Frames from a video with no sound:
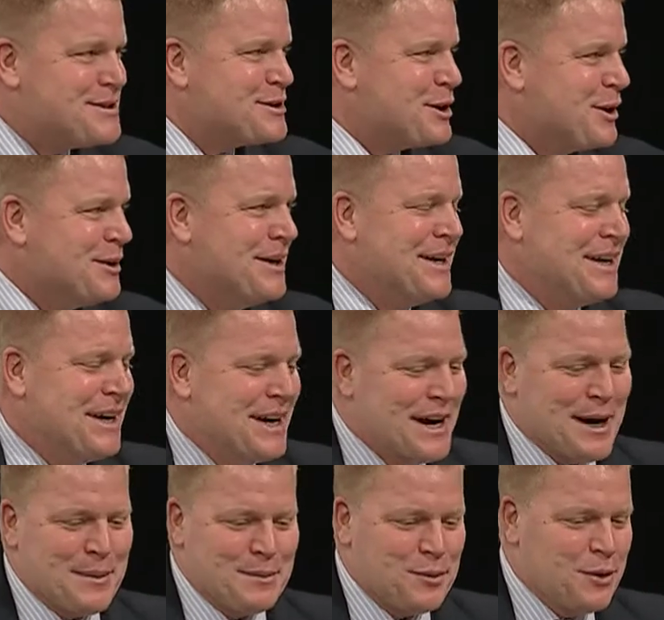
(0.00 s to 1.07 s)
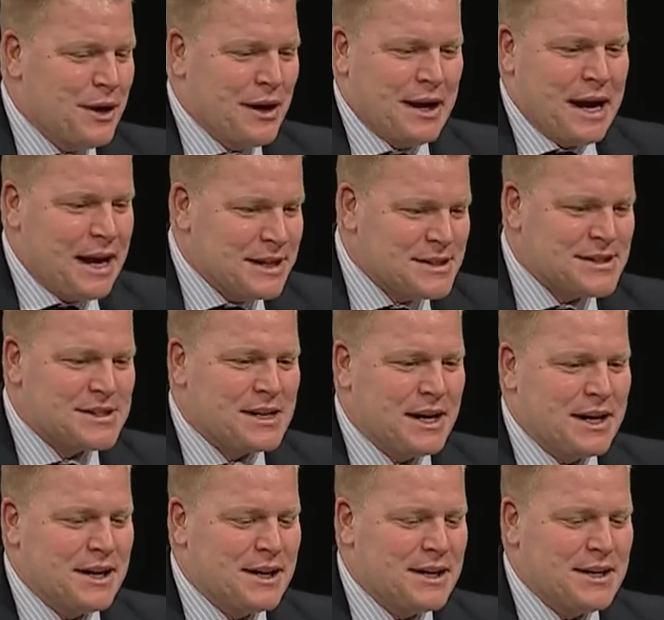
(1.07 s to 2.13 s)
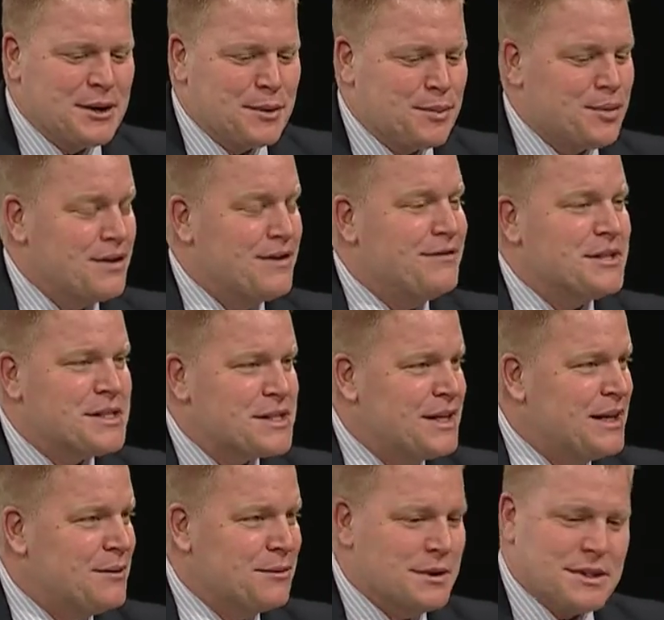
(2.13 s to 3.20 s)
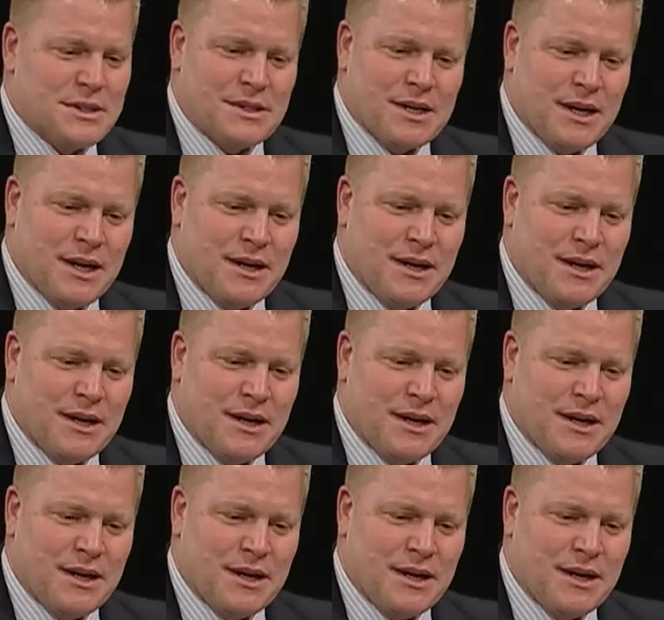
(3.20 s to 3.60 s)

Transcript: So whereas previously it was